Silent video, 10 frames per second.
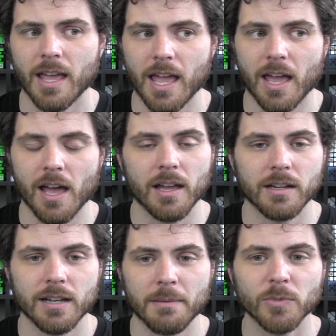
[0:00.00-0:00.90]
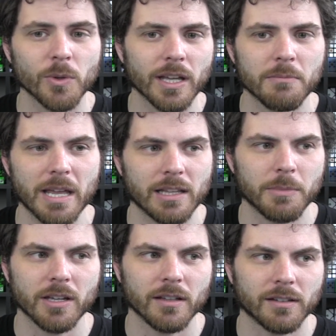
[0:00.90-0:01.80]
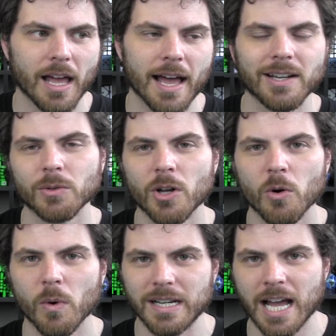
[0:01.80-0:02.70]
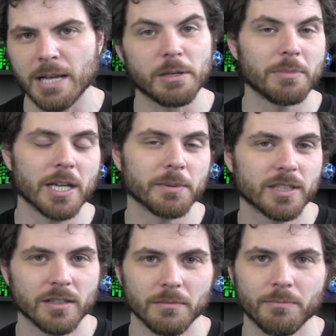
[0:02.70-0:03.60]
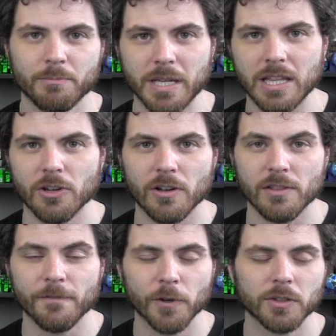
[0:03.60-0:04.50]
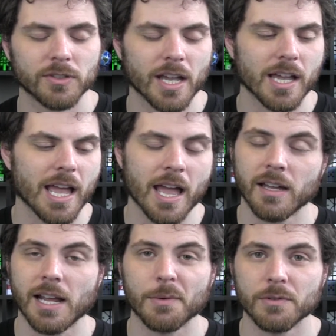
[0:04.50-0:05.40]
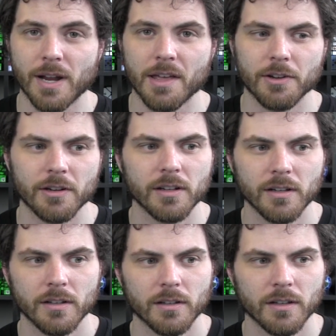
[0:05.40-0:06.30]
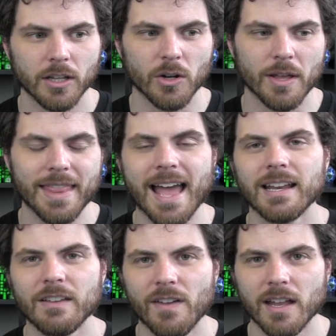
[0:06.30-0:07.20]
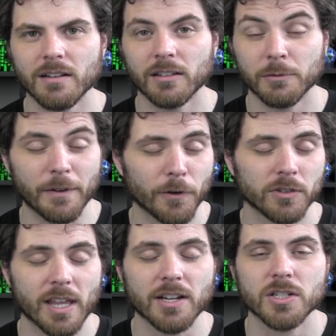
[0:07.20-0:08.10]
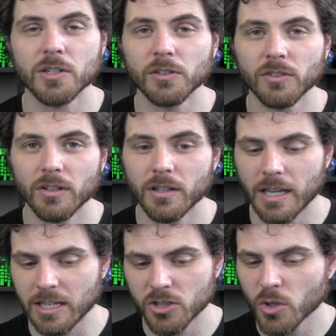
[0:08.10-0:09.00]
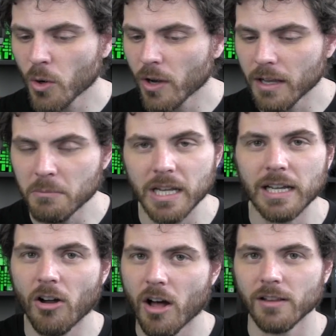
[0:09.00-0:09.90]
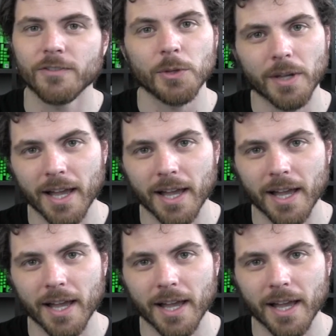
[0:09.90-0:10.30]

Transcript: And I'm doing it mainly because I don't know what time I'll be able to be there on the first day. And I would rather, on that event, this is my first nationals, enjoy meeting all of you